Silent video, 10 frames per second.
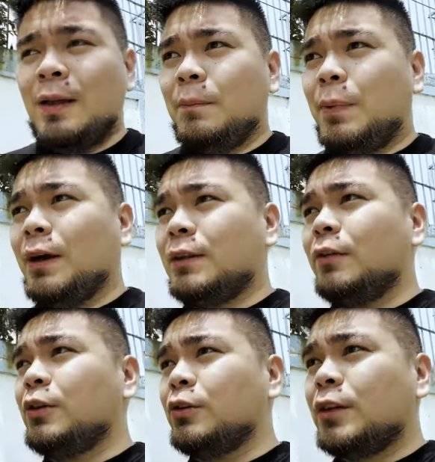but
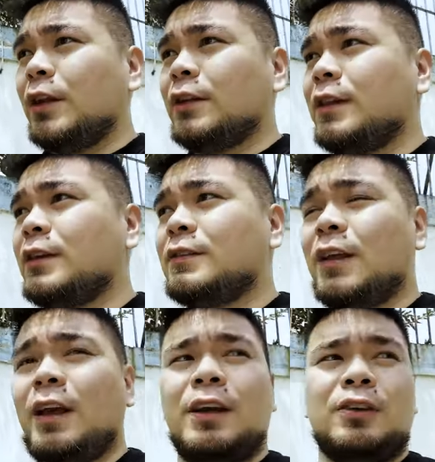the utility is
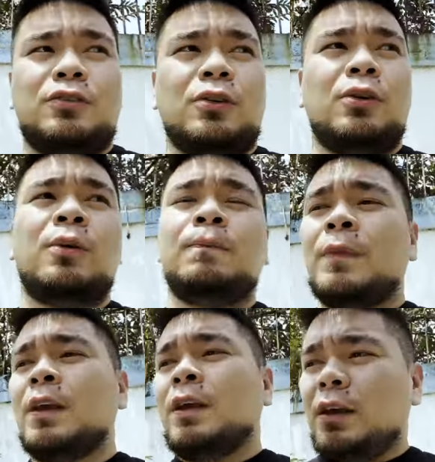there. So
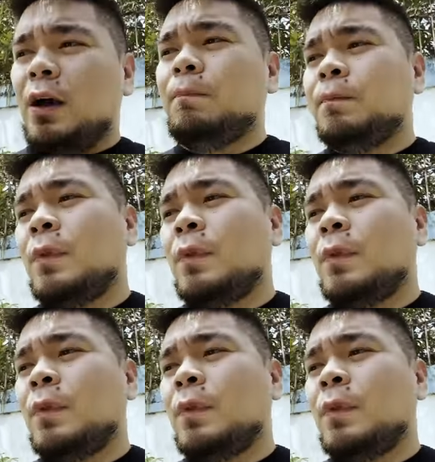yep,